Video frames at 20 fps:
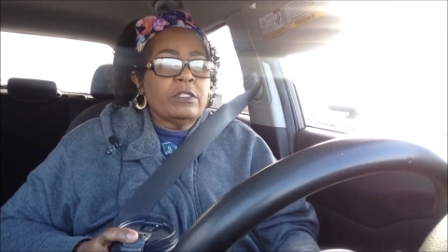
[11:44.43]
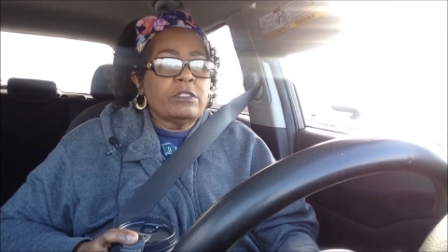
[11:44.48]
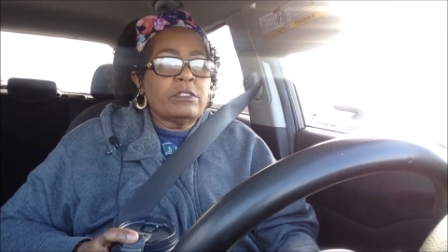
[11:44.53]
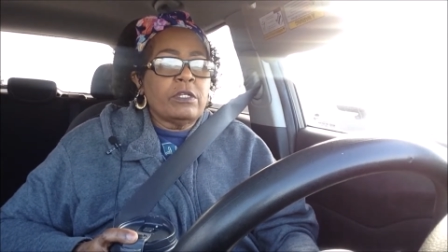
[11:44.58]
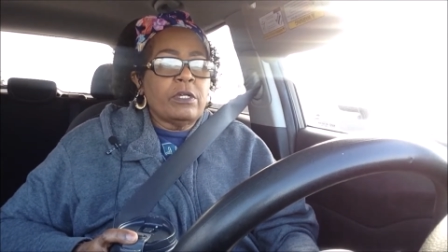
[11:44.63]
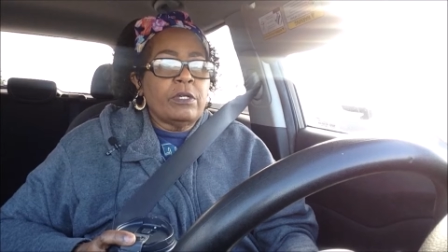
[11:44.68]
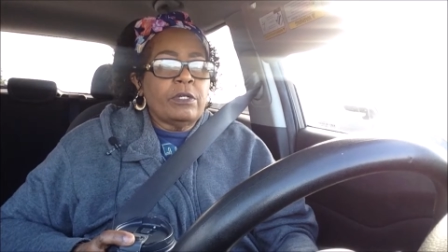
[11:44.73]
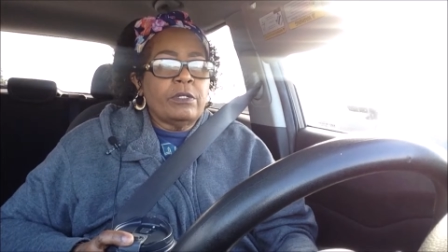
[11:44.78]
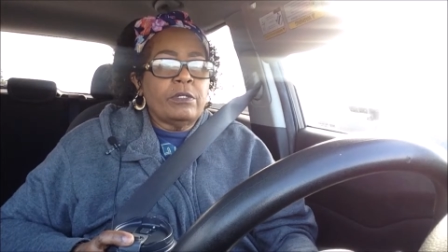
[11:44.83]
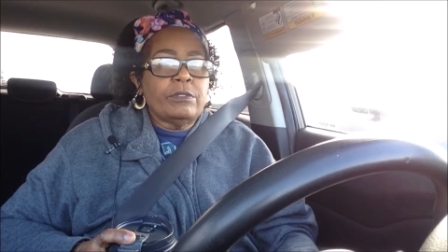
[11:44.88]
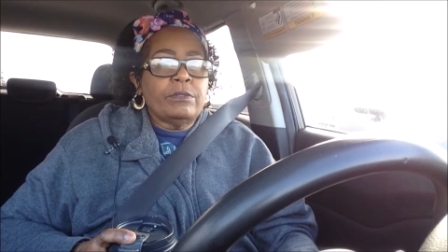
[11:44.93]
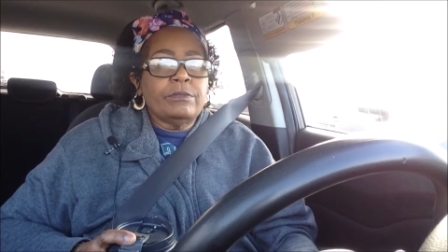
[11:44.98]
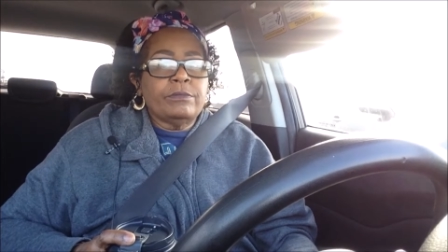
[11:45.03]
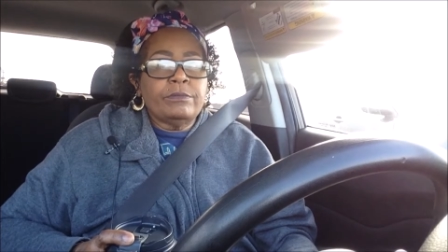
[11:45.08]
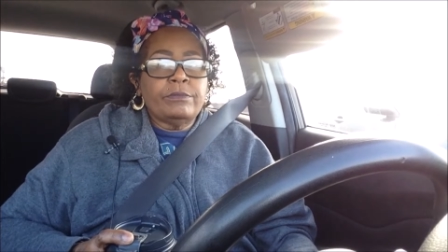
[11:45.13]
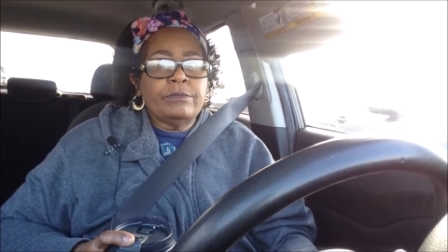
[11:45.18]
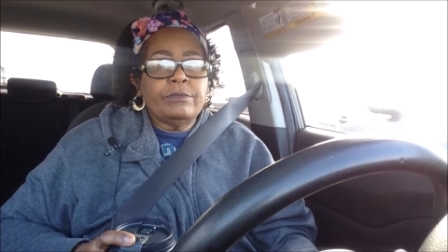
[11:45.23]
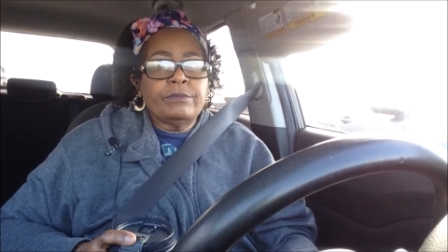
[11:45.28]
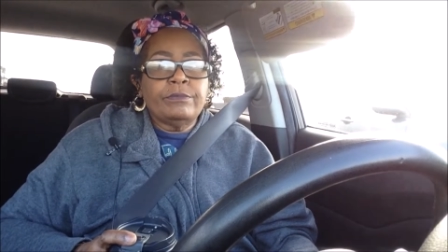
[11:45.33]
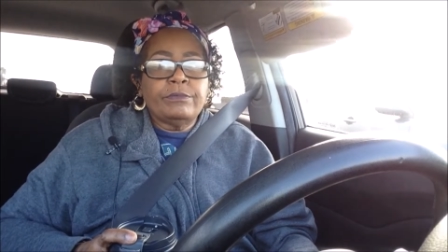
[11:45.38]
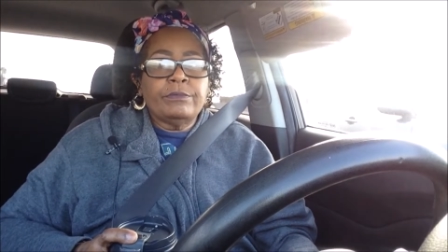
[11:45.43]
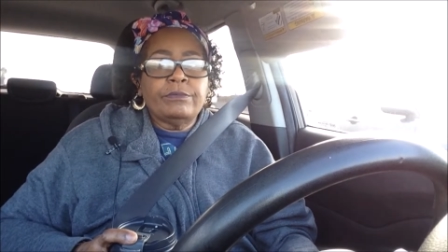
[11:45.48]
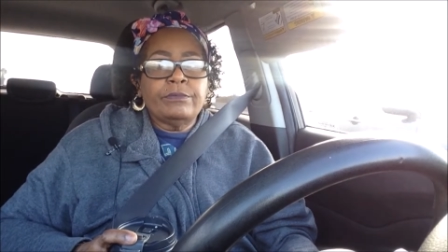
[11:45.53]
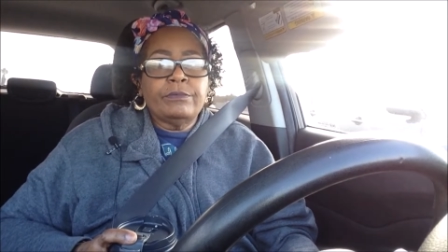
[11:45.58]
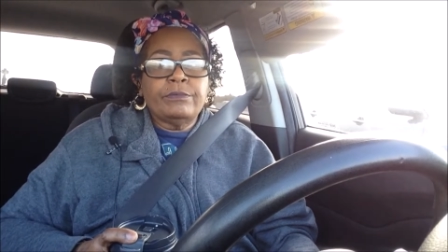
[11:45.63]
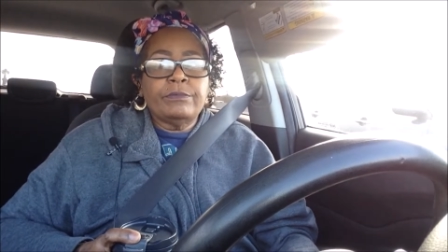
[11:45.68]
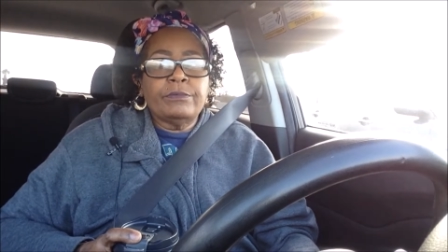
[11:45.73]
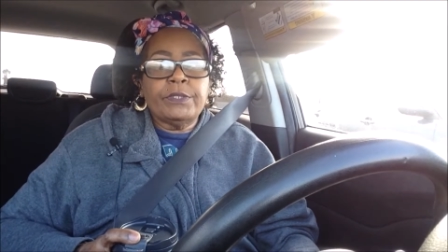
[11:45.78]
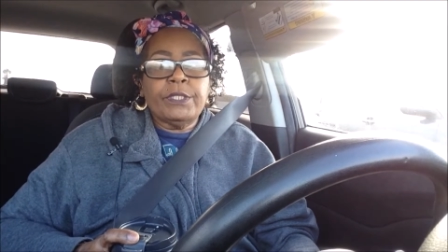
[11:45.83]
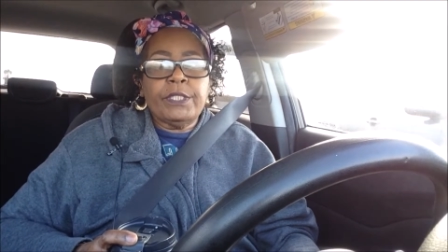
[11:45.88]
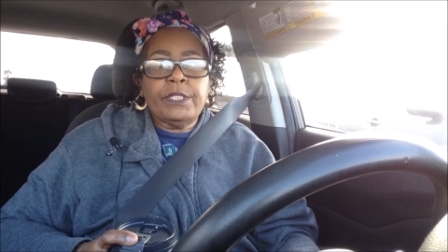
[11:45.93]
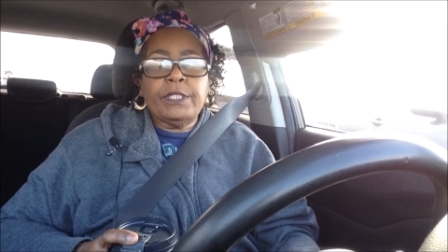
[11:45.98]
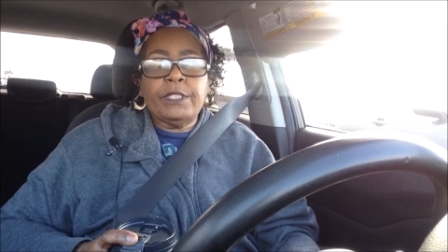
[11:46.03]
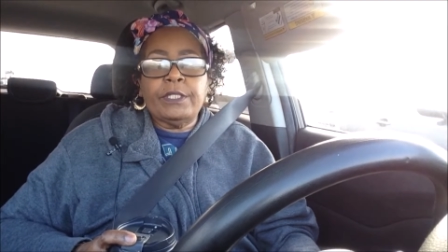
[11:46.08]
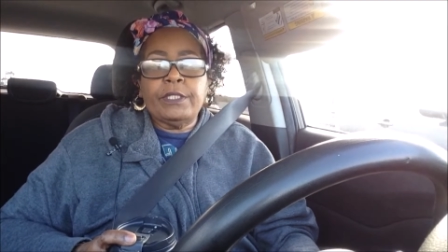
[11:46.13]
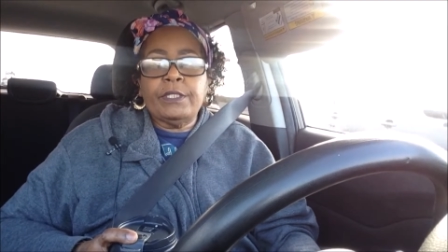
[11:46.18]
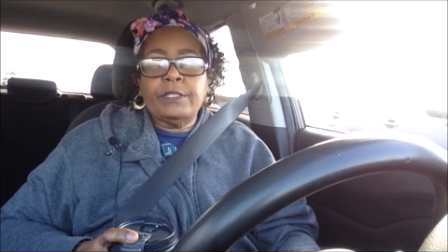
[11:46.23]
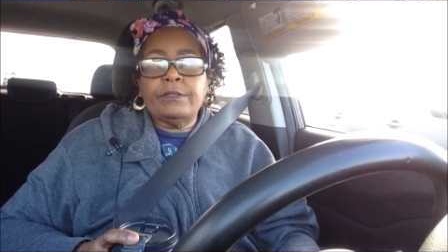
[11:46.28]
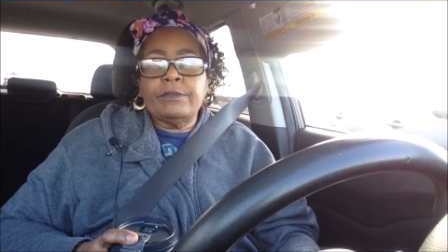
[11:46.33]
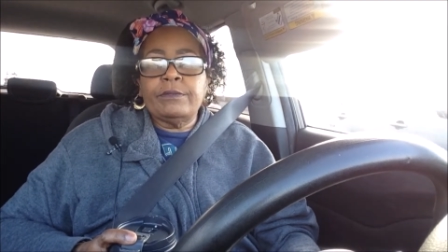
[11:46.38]
so
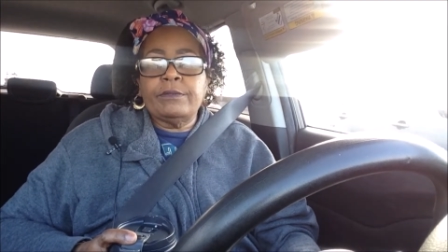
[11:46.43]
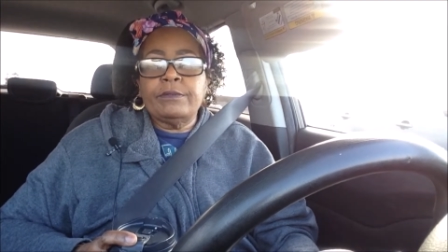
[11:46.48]
uh,